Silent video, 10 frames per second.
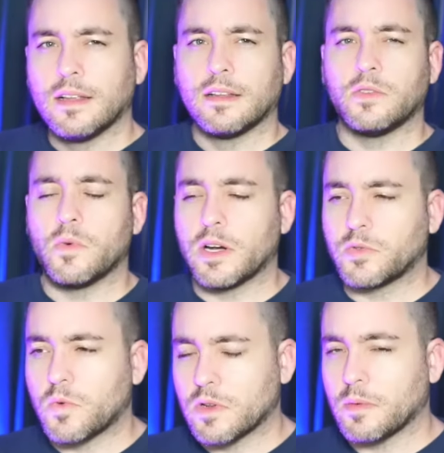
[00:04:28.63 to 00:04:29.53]
to
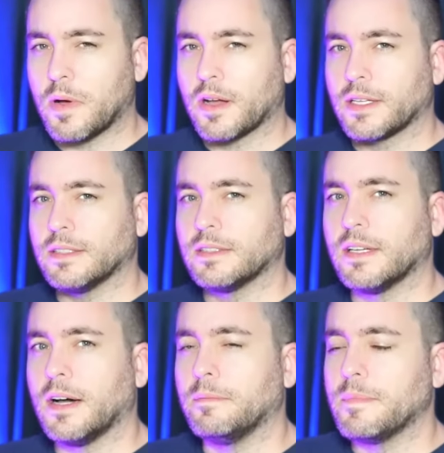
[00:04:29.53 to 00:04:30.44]
watch War in the Pocket.
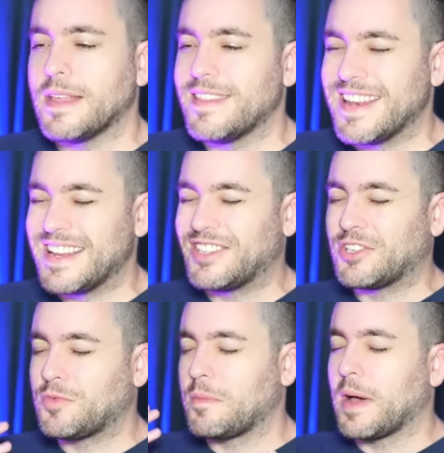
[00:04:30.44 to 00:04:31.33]
Um, and then it
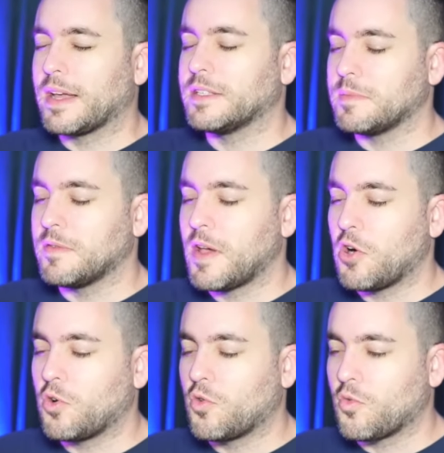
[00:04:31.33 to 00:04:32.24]
just reminds me of
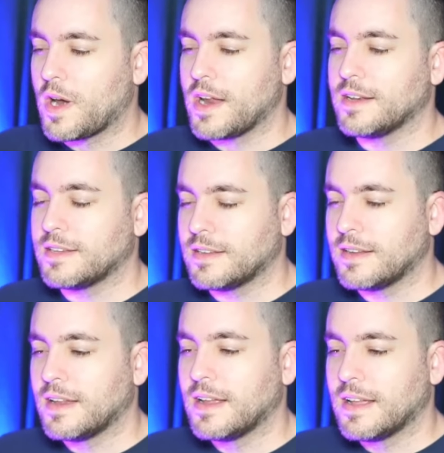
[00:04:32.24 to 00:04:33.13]
how great
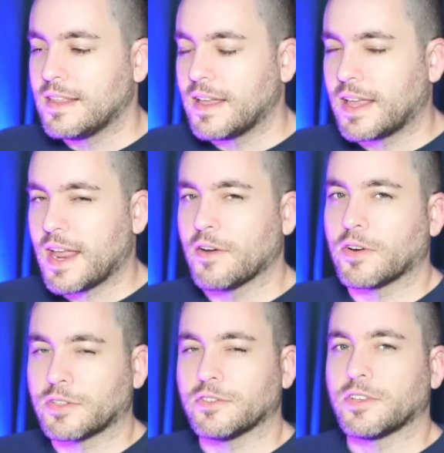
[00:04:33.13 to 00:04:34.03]
the
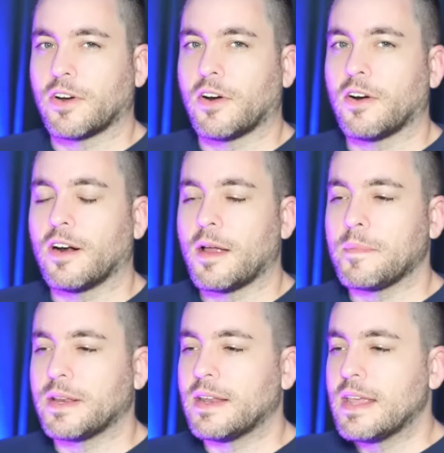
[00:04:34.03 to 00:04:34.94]
characters are. I
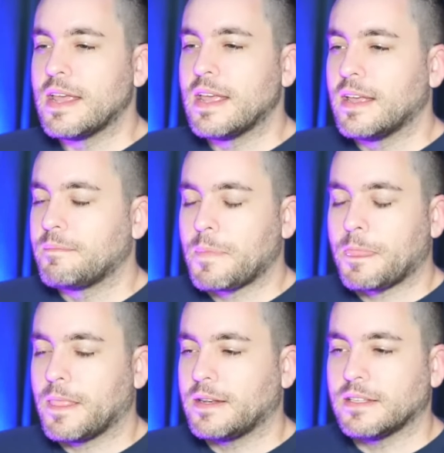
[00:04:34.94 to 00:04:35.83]
mean,
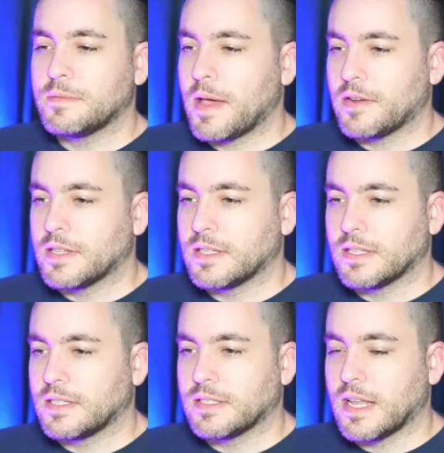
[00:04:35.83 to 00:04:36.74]
it doesn't matter that
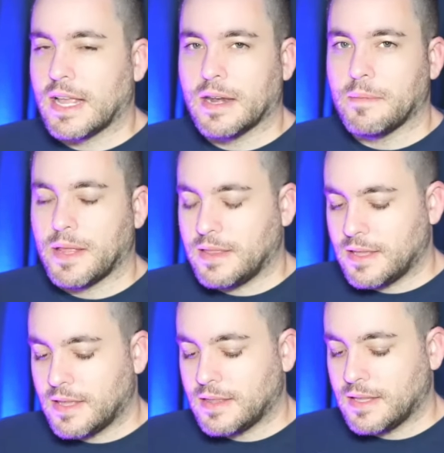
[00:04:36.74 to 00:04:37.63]
this is an anime.
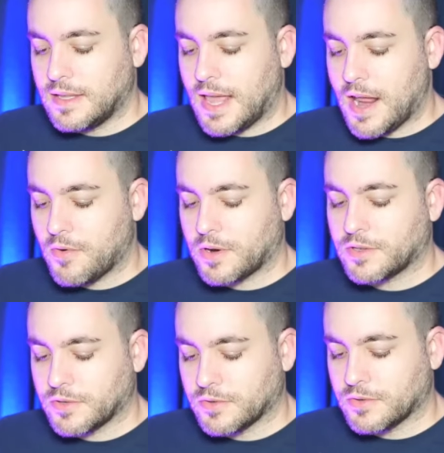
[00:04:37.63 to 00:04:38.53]
The the
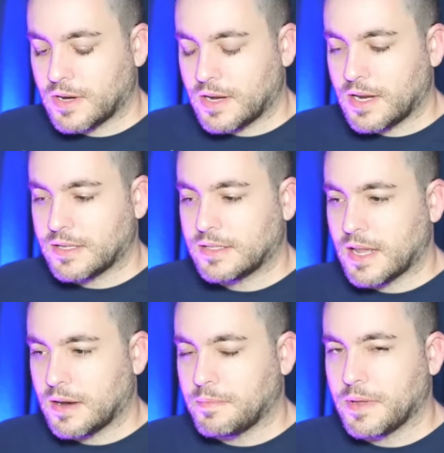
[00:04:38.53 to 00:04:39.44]
character
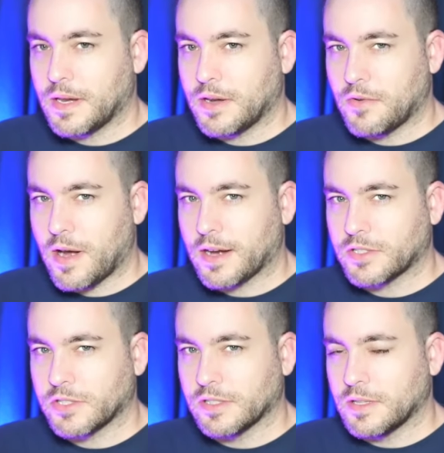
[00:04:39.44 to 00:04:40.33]
setup and
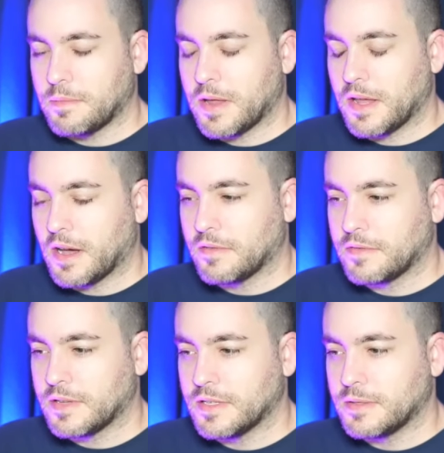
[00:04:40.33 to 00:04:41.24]
interaction and the payoff
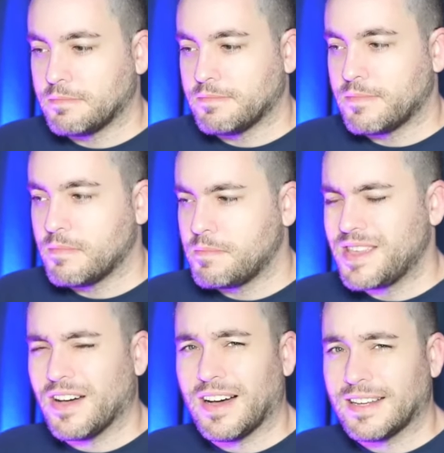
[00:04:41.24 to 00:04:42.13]
is
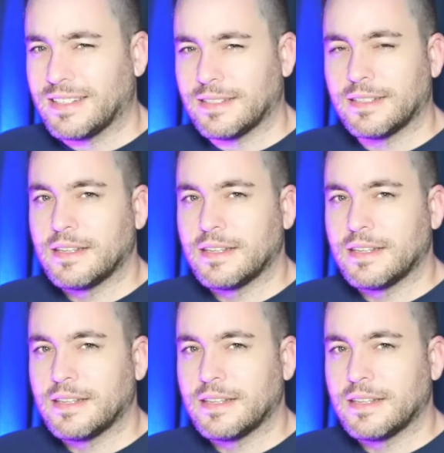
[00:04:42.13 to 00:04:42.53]
beyond